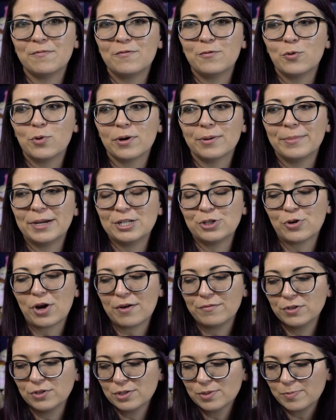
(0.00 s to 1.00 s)
for my
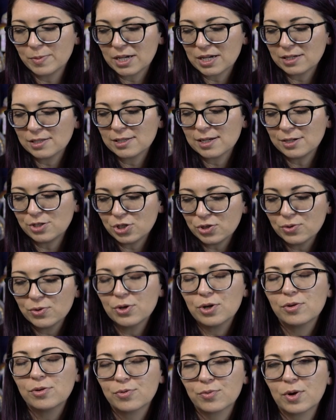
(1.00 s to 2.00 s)
travels because I do
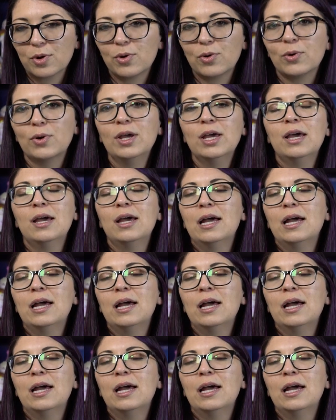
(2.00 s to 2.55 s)
go through